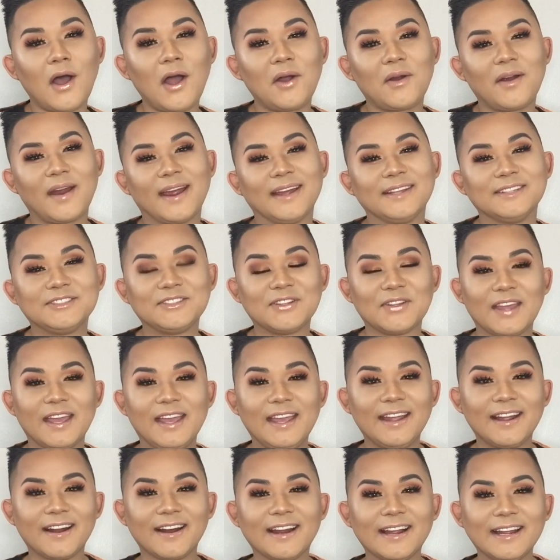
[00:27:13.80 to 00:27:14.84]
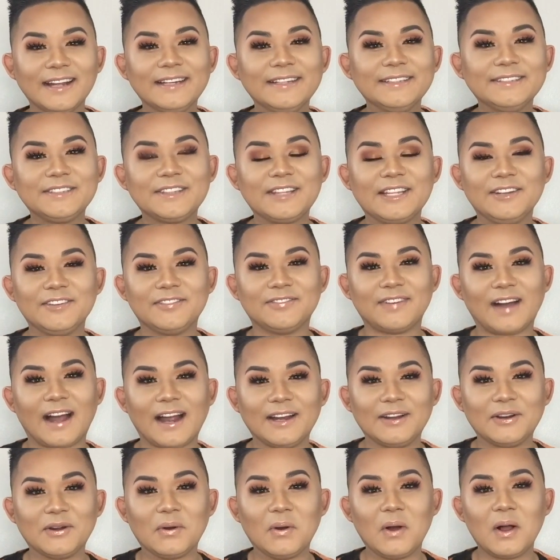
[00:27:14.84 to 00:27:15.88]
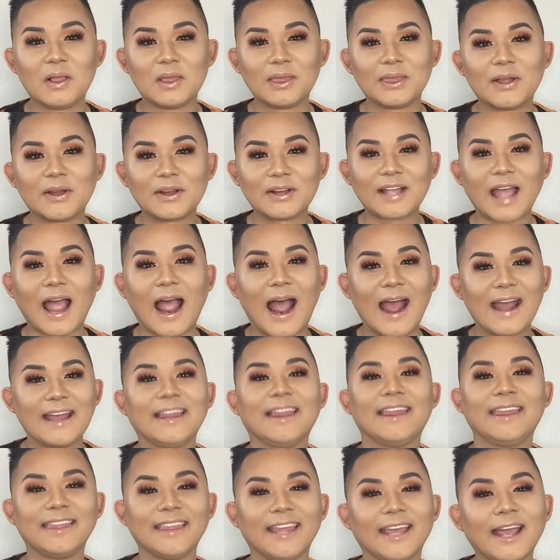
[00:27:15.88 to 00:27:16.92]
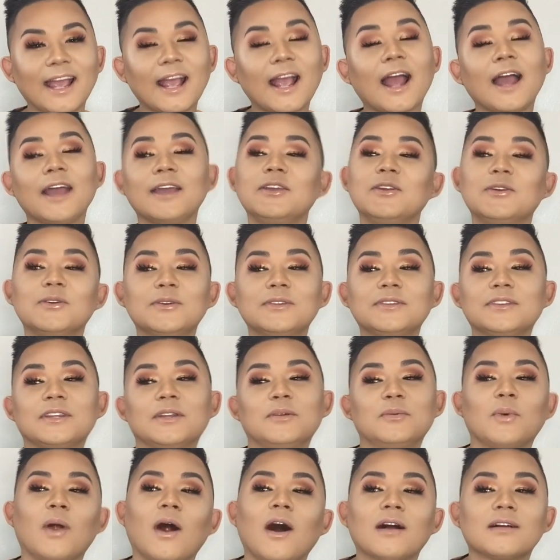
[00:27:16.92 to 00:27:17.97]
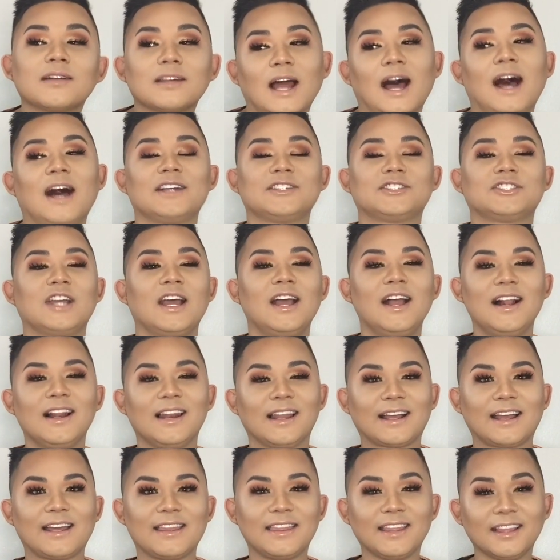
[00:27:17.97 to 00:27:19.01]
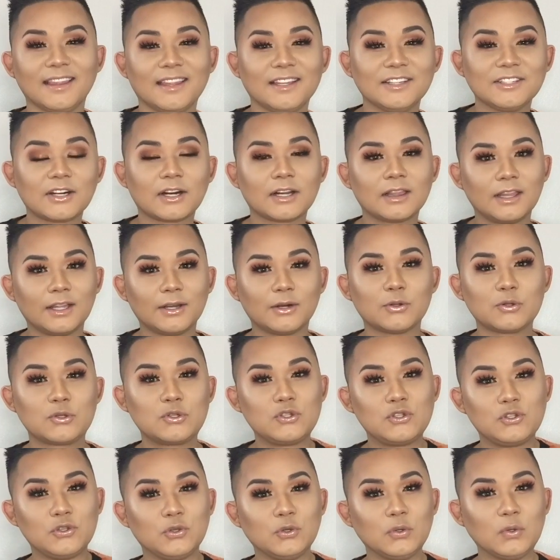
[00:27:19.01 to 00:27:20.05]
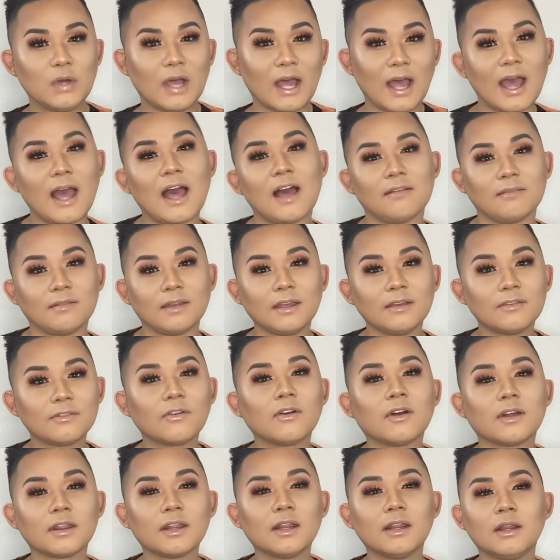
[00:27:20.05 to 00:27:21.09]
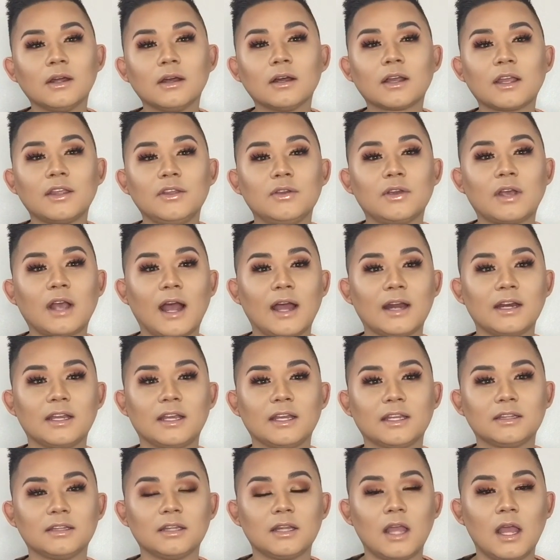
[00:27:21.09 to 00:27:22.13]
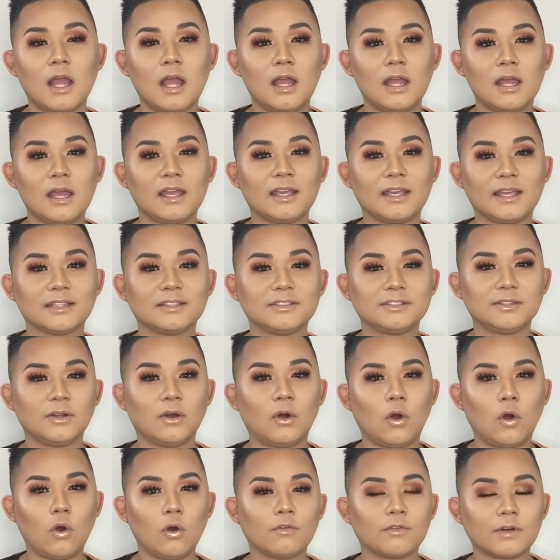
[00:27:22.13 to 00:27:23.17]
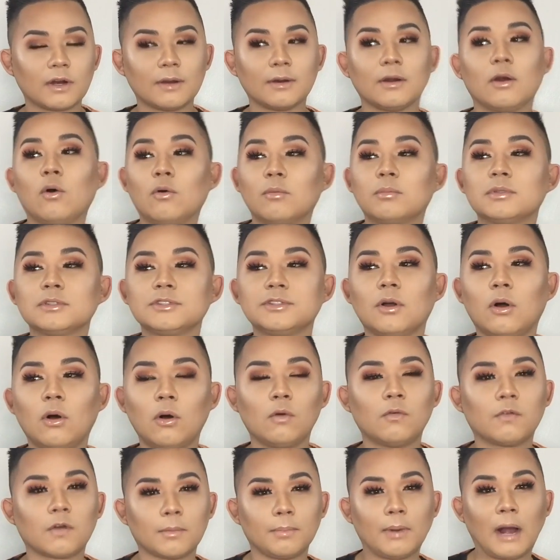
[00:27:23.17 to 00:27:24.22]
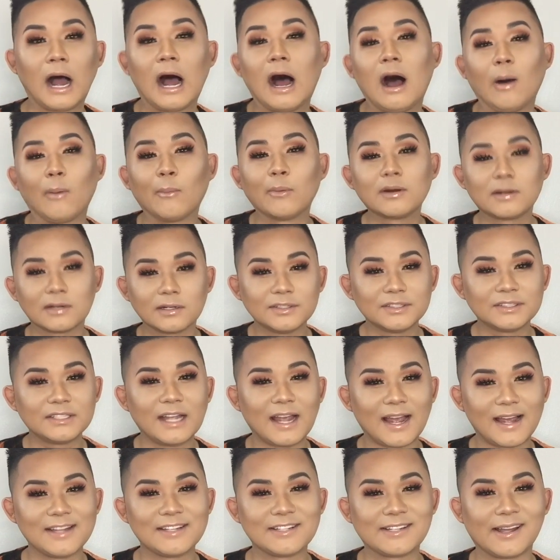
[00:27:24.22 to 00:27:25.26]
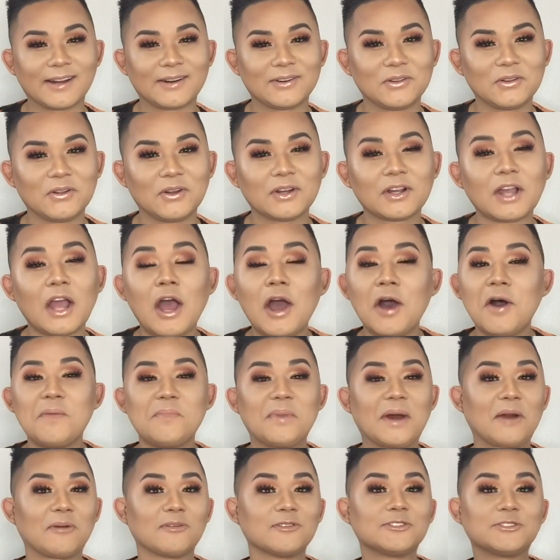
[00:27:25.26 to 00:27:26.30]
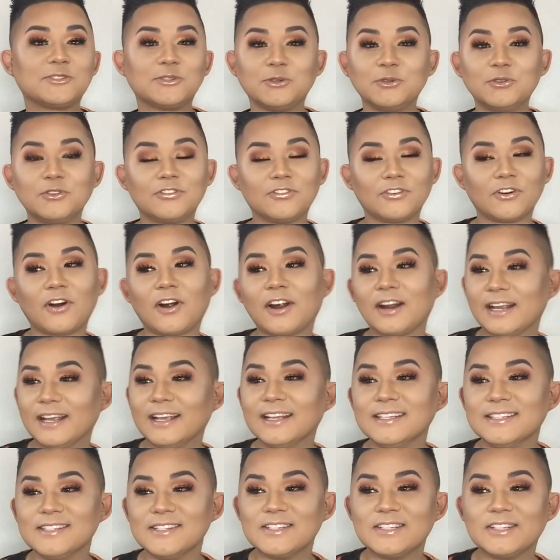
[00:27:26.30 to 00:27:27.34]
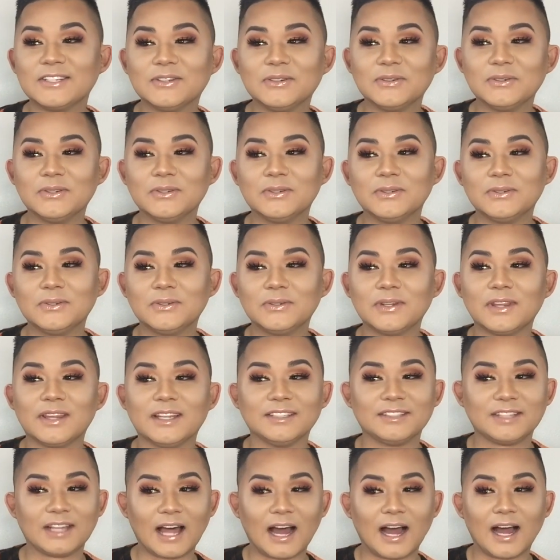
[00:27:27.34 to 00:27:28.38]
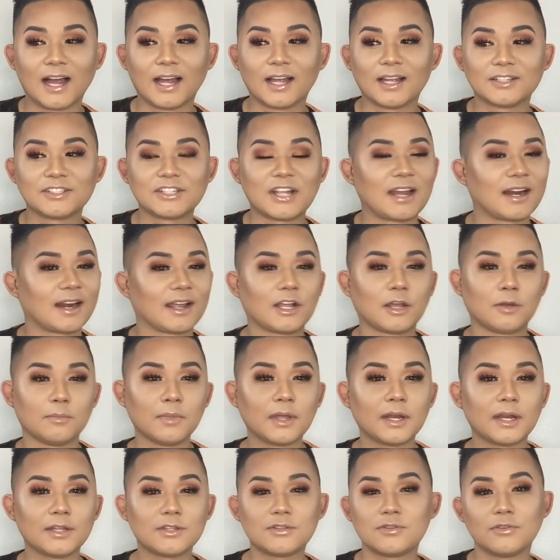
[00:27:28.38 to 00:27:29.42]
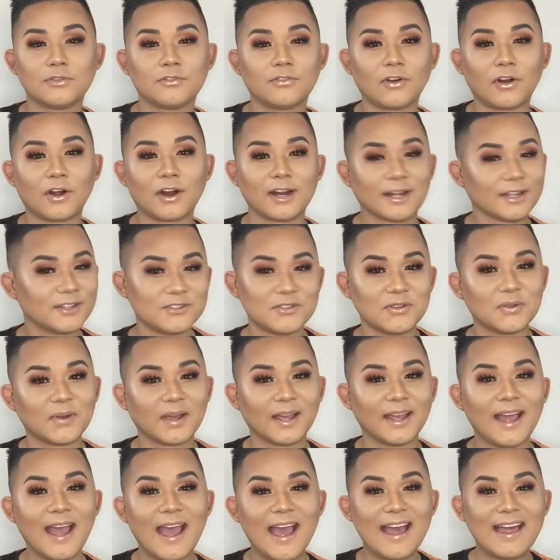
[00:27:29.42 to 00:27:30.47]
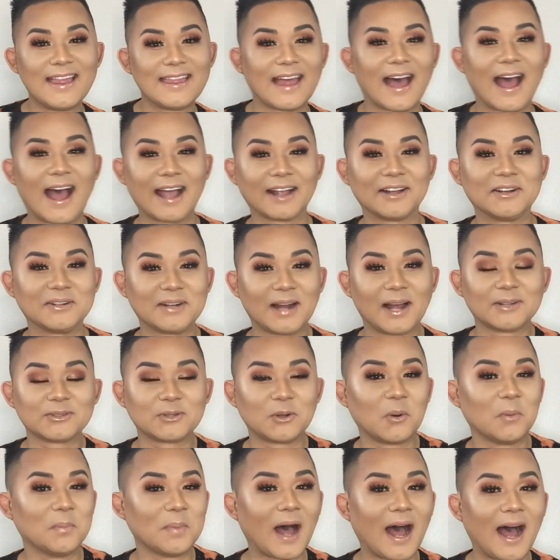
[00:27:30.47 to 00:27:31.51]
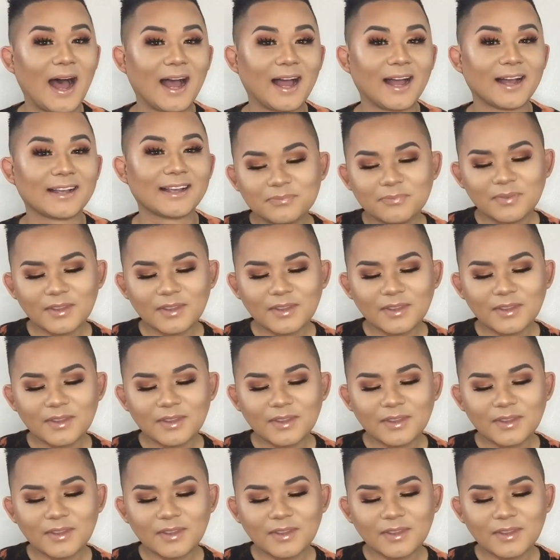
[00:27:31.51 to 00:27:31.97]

Alright, so here is the final look. I think I used the wrong lash. Like, I think these are a little too heavy for the look, and you kind of get, it gets over, it almost overpowers the eyeshadow look, but I was too far into this lash, and I committed too far into it that I could not go back.